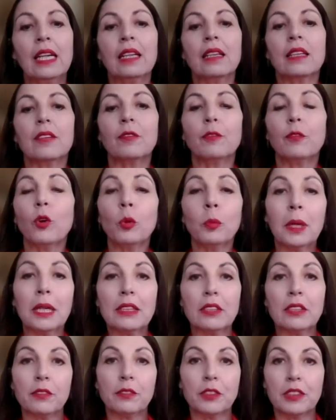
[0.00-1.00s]
The
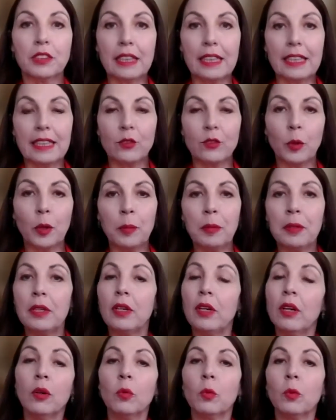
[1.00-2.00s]
format of today's
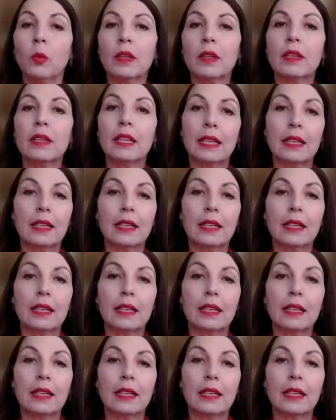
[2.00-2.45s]
webinar will